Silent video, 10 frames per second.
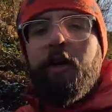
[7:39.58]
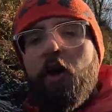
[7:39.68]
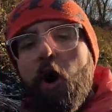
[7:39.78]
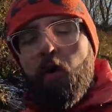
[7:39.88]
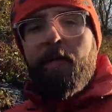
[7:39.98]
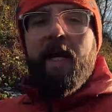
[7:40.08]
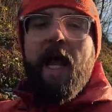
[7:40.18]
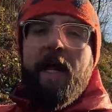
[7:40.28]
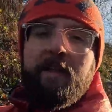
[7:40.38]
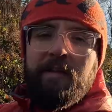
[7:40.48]
don't want to be
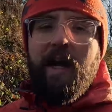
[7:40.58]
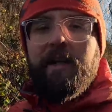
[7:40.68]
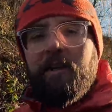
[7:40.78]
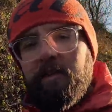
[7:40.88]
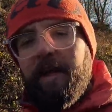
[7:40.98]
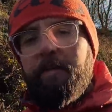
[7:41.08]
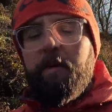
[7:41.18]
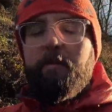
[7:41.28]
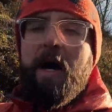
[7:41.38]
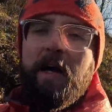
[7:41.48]
getting inside your
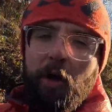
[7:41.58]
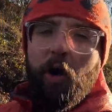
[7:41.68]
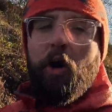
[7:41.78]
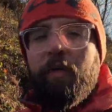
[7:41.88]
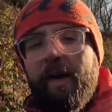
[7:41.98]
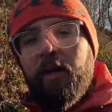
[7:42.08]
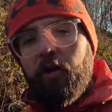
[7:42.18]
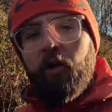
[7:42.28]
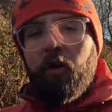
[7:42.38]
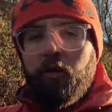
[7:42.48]
sleeping bag already
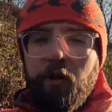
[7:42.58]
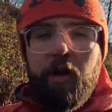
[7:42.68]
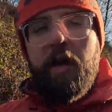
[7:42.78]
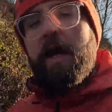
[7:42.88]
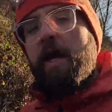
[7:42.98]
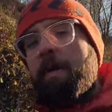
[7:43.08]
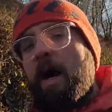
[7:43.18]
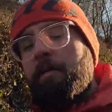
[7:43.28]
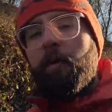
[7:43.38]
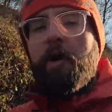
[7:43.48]
cold. It
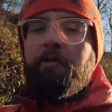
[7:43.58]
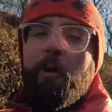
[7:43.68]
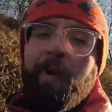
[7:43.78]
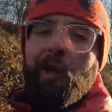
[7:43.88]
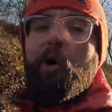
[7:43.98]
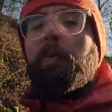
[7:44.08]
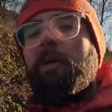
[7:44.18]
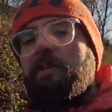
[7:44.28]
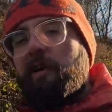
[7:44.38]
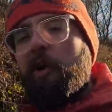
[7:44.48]
might be worth doing a couple
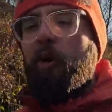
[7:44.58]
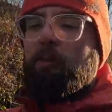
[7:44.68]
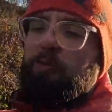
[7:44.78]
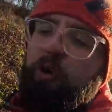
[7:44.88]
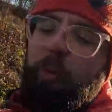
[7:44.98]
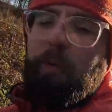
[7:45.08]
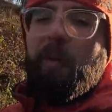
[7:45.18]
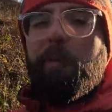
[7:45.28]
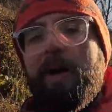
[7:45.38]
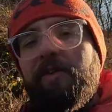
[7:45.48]
of sit-ups, couple
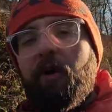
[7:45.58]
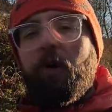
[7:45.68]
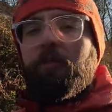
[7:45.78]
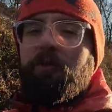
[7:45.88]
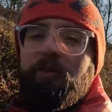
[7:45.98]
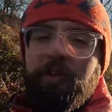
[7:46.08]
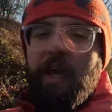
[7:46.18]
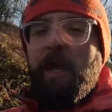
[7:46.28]
of press-ups, just to get